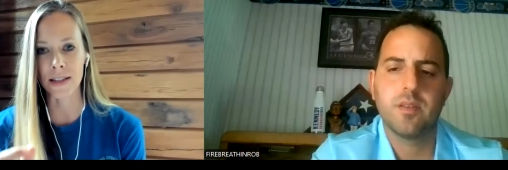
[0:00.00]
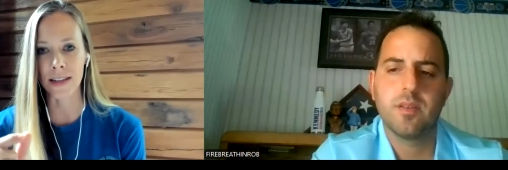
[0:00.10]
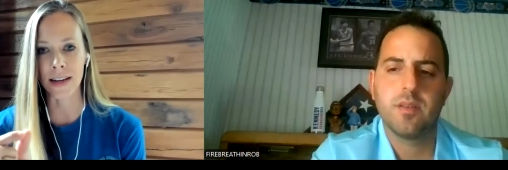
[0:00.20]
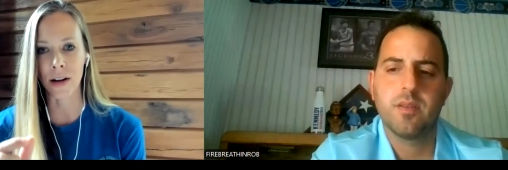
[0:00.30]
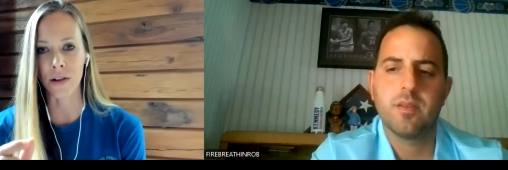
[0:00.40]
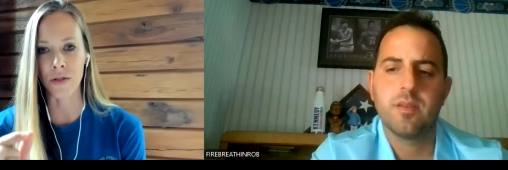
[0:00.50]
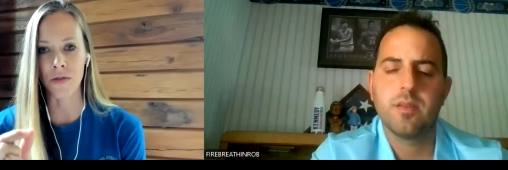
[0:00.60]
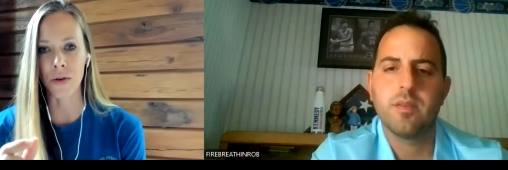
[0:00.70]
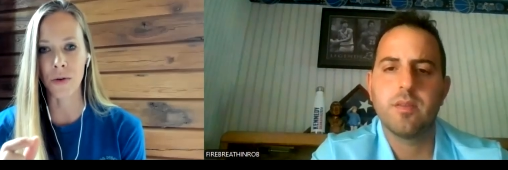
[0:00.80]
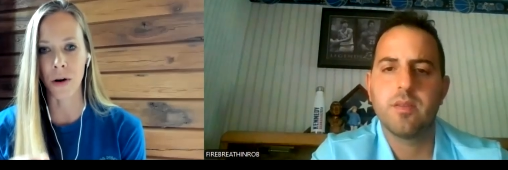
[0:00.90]
Speaker 1: and how you
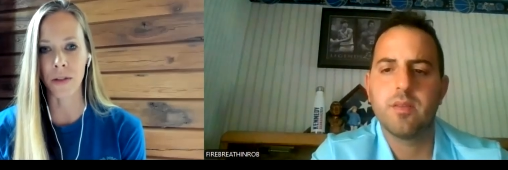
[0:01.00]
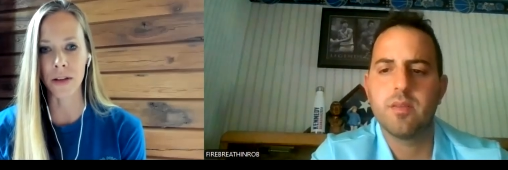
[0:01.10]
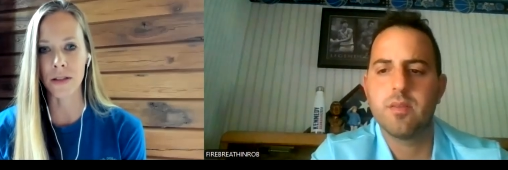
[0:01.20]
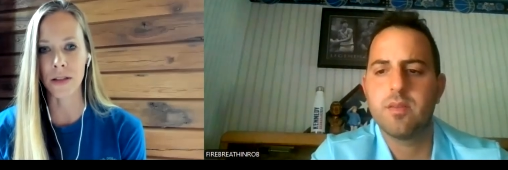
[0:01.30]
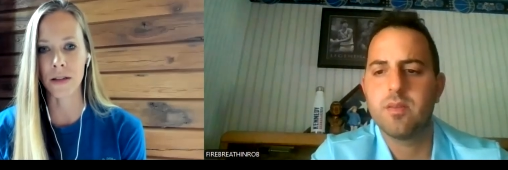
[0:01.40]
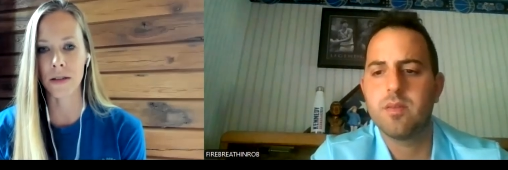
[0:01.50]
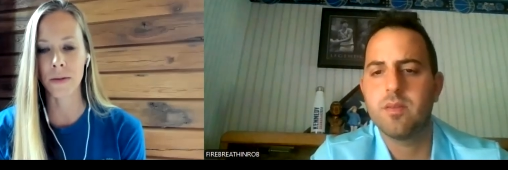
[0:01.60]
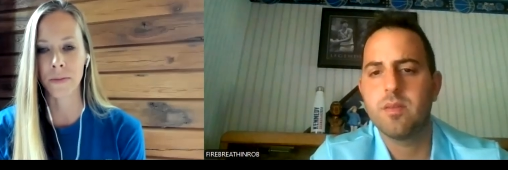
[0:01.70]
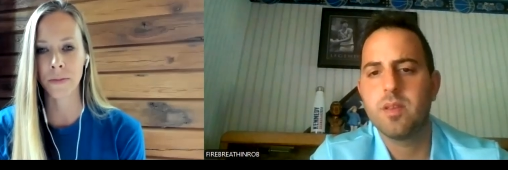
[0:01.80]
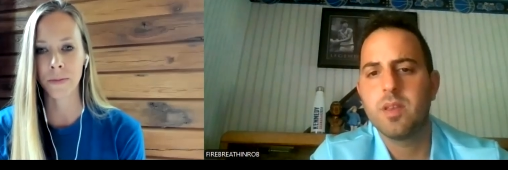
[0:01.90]
view all these things.
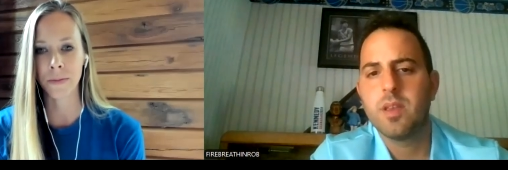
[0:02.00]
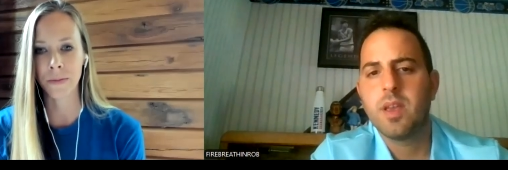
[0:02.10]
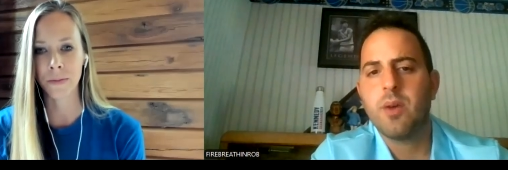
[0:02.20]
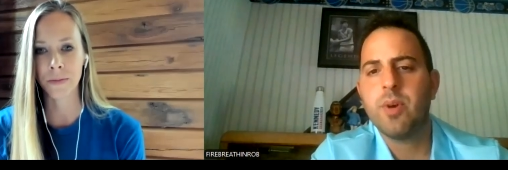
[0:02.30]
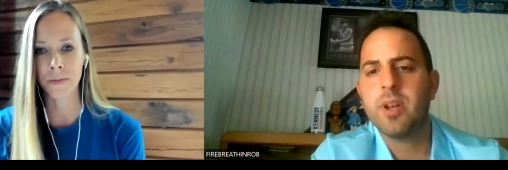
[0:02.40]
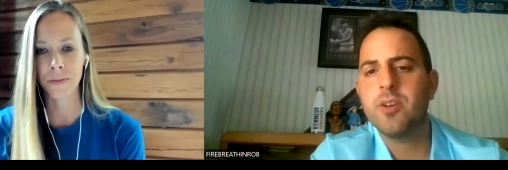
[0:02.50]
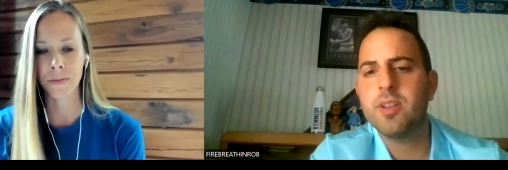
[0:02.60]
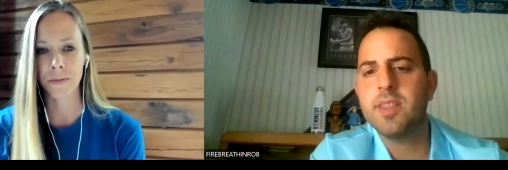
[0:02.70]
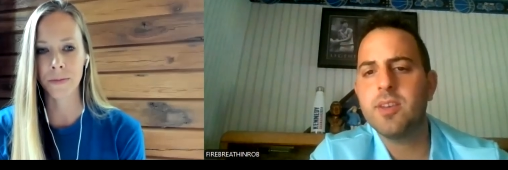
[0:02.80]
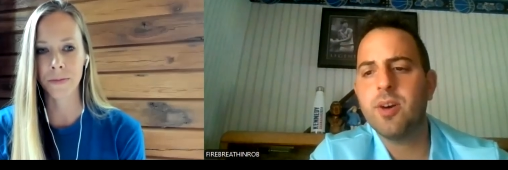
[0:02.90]
Speaker 2: I want to
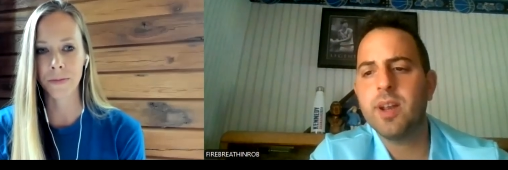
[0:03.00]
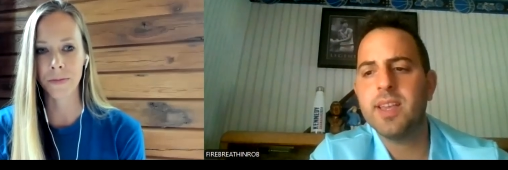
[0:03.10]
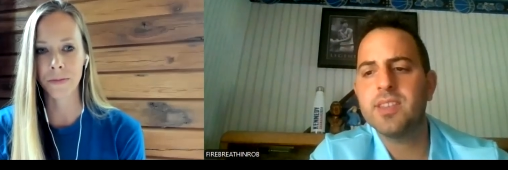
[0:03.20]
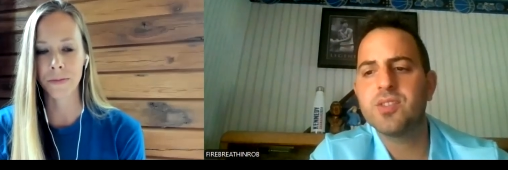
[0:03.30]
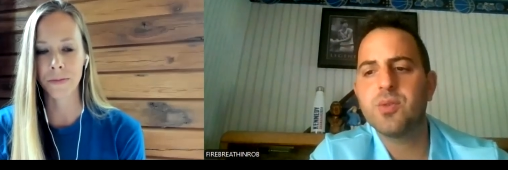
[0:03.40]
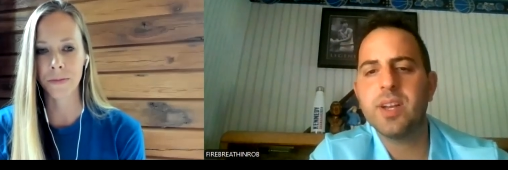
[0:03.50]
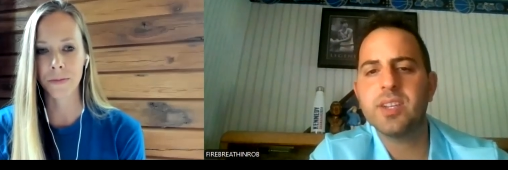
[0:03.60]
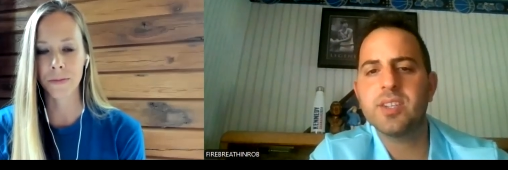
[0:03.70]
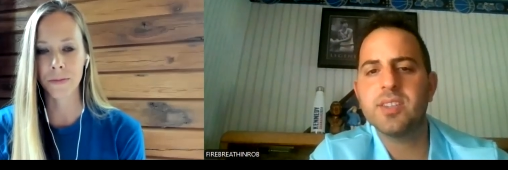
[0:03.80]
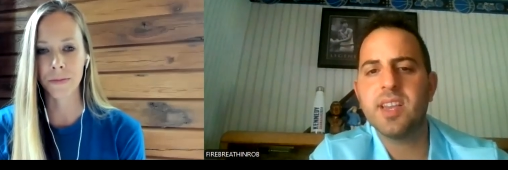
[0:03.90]
go to the audience
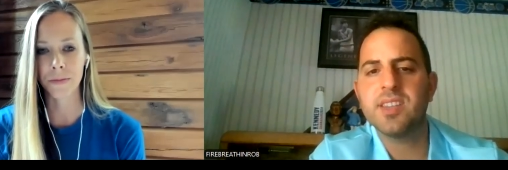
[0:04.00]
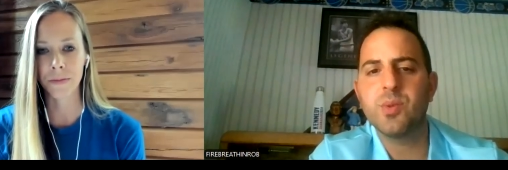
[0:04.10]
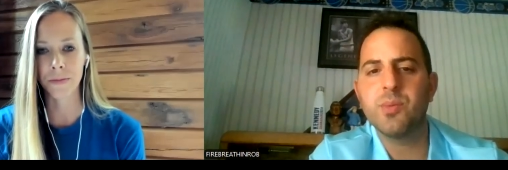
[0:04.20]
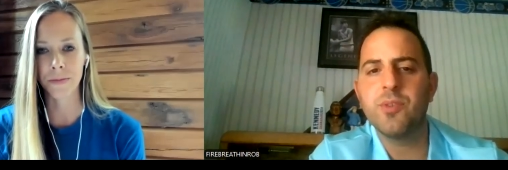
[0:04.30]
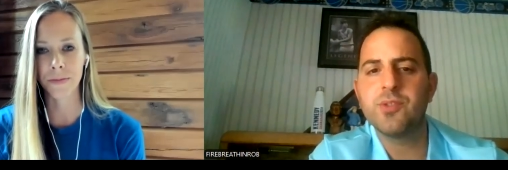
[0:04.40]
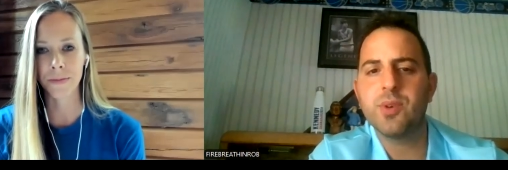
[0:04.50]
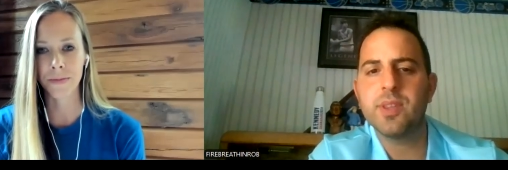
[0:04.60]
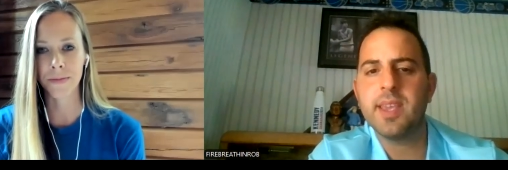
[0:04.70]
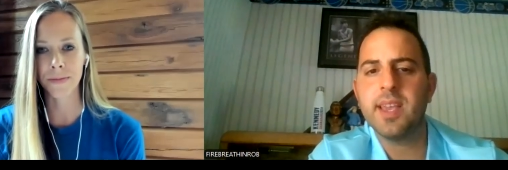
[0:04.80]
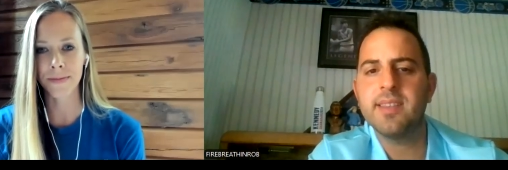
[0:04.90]
questions as we move
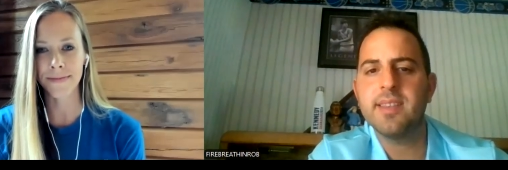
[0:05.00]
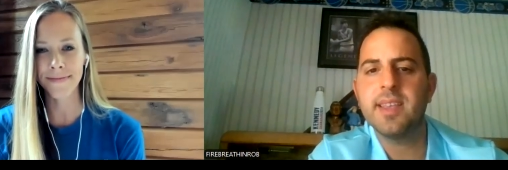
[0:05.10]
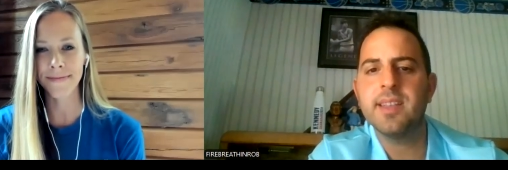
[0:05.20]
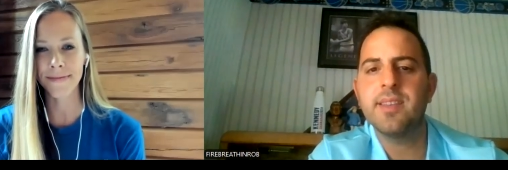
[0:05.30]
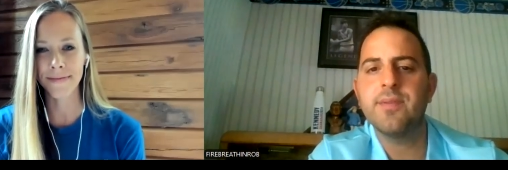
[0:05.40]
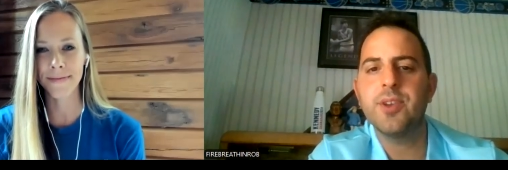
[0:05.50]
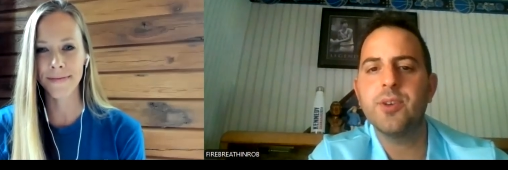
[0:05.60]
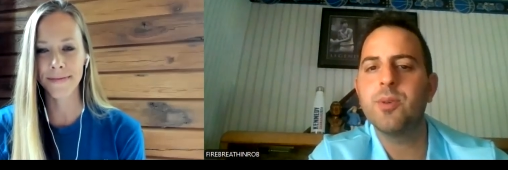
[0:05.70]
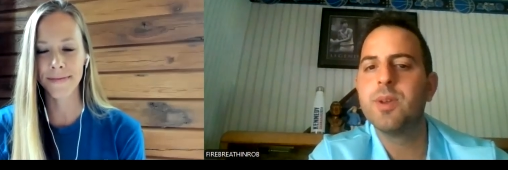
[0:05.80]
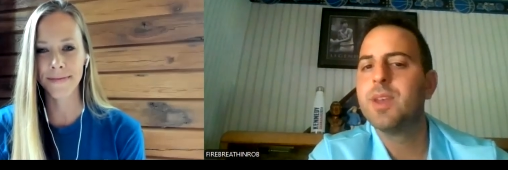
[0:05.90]
toward the end of the
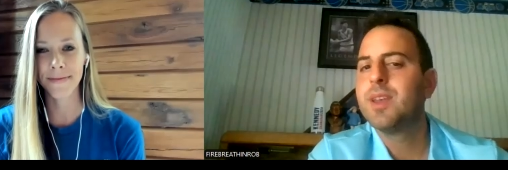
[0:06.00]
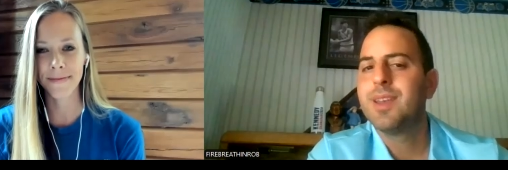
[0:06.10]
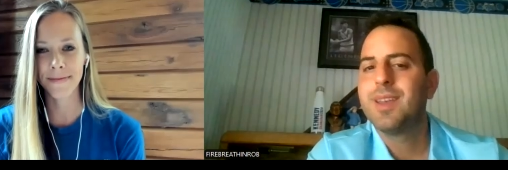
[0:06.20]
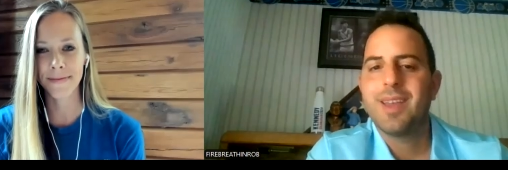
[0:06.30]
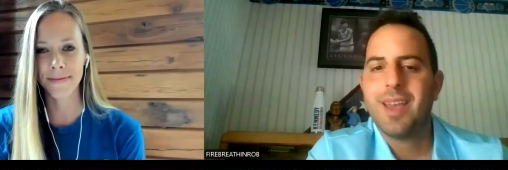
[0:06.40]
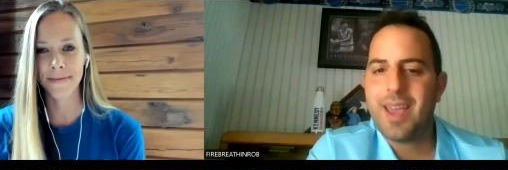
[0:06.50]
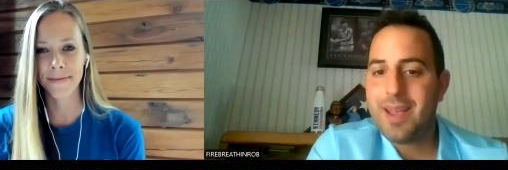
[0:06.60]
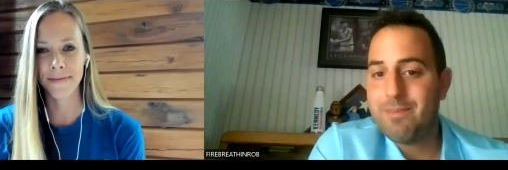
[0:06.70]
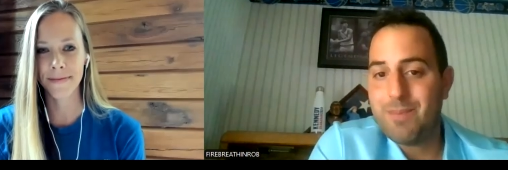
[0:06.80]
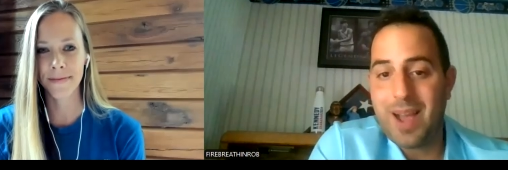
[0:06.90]
interview.
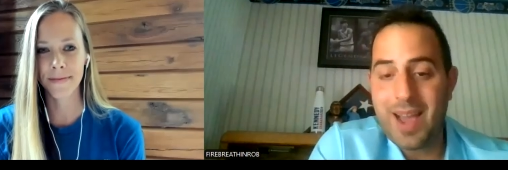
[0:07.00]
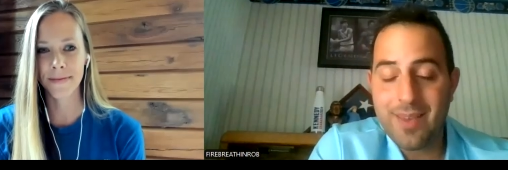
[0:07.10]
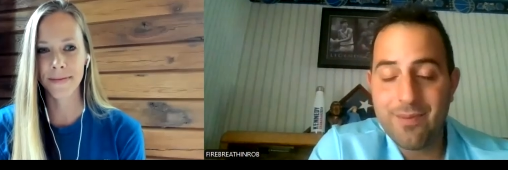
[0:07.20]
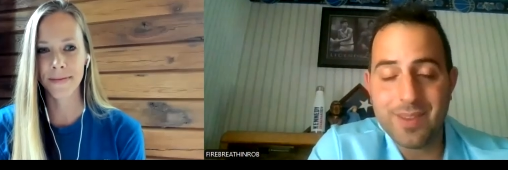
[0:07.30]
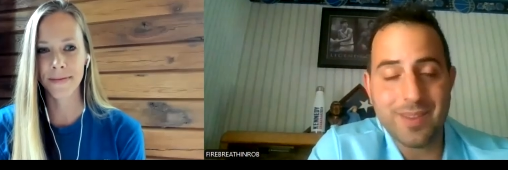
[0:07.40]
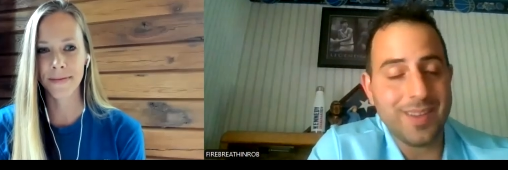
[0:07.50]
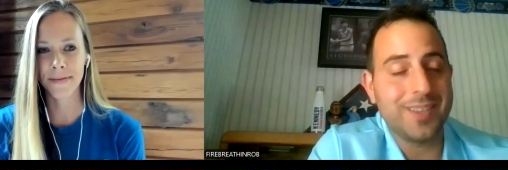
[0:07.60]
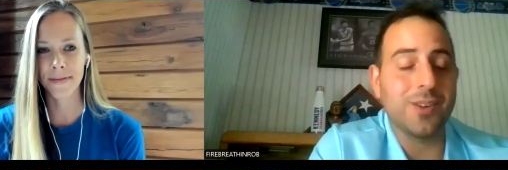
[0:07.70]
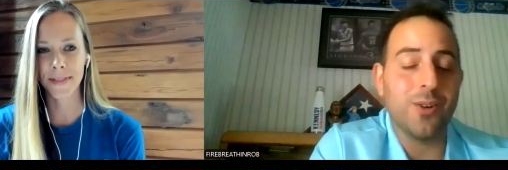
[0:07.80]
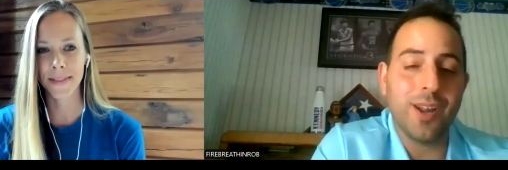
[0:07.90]
And I even,
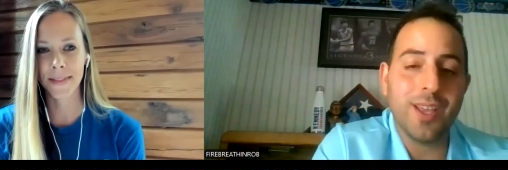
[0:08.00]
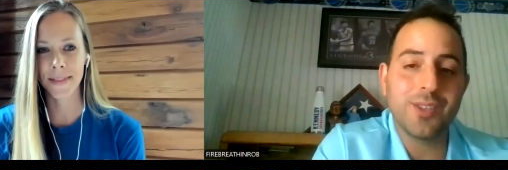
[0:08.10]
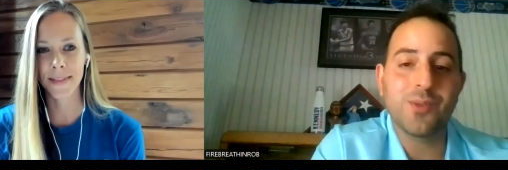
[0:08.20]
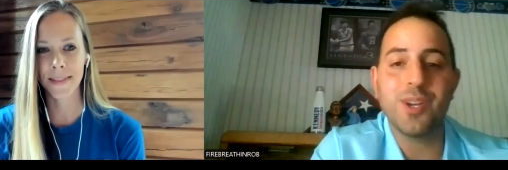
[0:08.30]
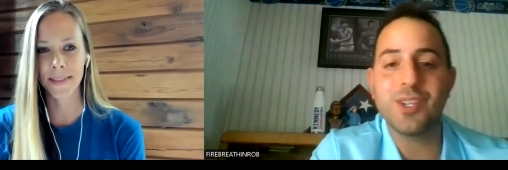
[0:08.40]
it's an audience